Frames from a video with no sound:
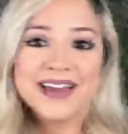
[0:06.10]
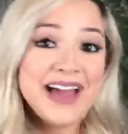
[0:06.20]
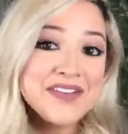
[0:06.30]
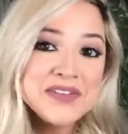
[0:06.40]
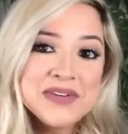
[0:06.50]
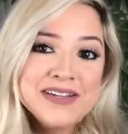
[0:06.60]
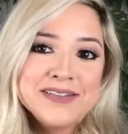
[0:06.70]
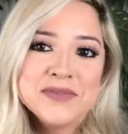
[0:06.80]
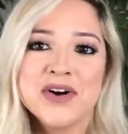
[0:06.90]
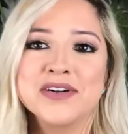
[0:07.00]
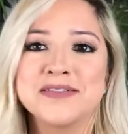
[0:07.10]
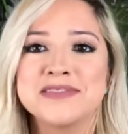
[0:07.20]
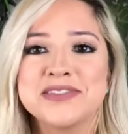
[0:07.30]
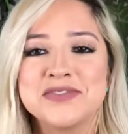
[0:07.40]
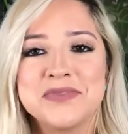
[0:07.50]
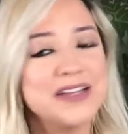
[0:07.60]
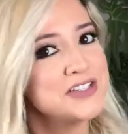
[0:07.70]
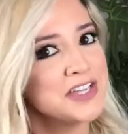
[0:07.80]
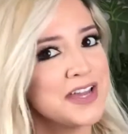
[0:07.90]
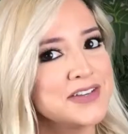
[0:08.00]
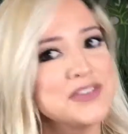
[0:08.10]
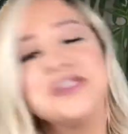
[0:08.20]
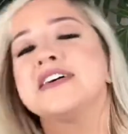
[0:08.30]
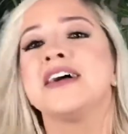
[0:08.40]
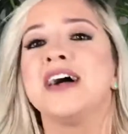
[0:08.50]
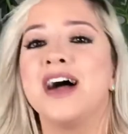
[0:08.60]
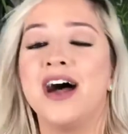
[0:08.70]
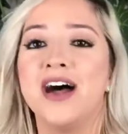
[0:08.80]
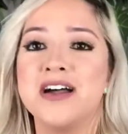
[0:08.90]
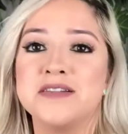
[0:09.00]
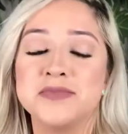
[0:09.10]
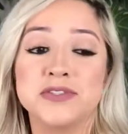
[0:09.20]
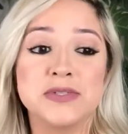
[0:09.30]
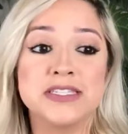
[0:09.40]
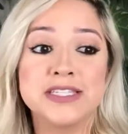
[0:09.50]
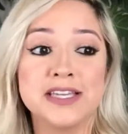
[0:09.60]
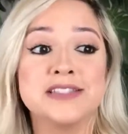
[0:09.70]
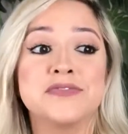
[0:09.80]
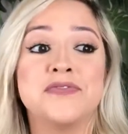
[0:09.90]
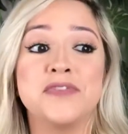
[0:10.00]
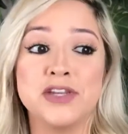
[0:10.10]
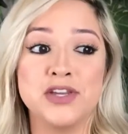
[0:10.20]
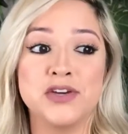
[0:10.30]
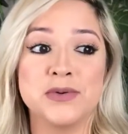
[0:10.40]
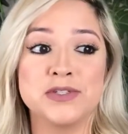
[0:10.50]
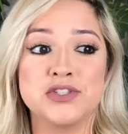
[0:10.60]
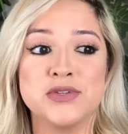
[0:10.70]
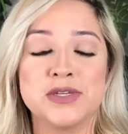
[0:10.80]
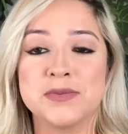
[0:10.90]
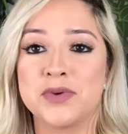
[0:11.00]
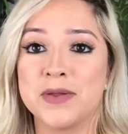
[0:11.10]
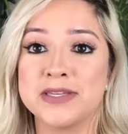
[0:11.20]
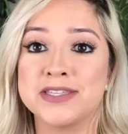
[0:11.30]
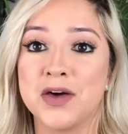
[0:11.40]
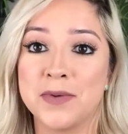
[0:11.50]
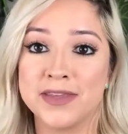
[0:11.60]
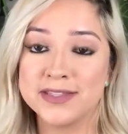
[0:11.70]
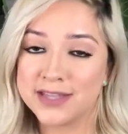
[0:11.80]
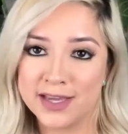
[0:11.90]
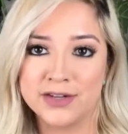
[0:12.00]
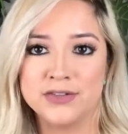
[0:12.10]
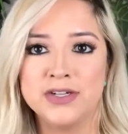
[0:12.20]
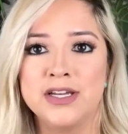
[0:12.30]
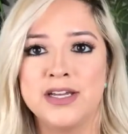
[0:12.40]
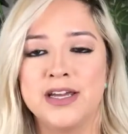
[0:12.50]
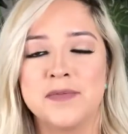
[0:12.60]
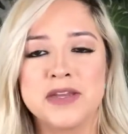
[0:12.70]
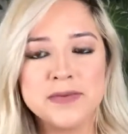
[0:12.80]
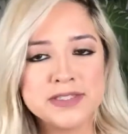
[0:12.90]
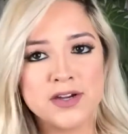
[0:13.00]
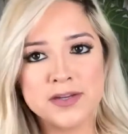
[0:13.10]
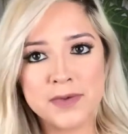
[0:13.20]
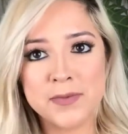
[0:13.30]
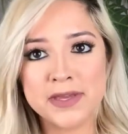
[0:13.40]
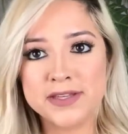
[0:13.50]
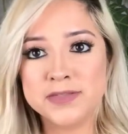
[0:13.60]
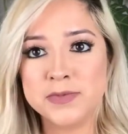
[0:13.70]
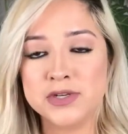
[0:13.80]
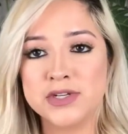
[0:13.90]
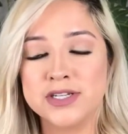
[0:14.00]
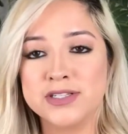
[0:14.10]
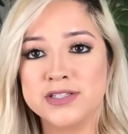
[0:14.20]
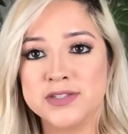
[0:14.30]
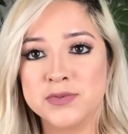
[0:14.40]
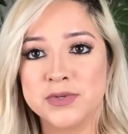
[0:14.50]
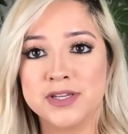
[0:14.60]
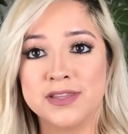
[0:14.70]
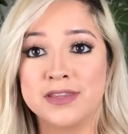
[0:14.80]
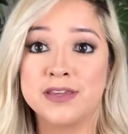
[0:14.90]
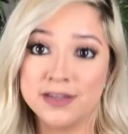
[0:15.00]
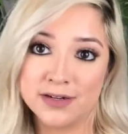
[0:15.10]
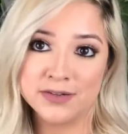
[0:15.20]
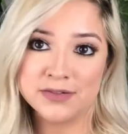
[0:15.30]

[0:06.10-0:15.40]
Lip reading: Hi everyone, welcome to my channel. So in today's video, as you can probably tell by the title, I'm gonna be talking about my experience with keto.